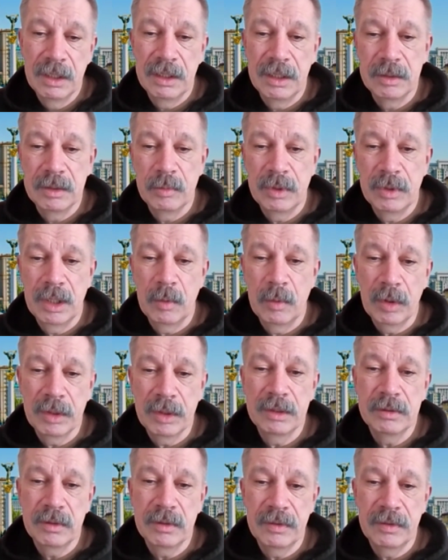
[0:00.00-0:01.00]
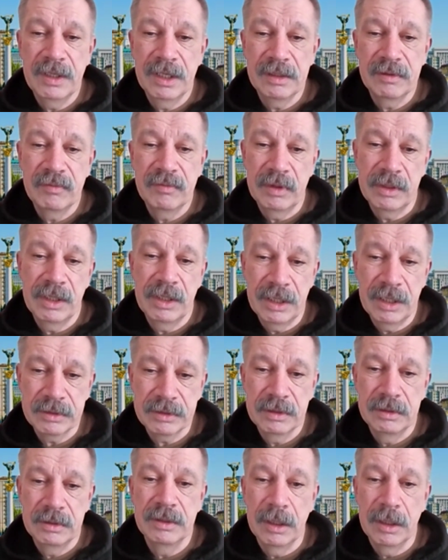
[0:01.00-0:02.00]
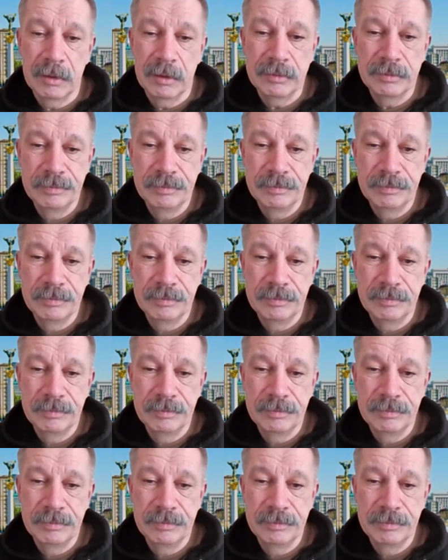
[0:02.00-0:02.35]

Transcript: and we are working on that very hard now.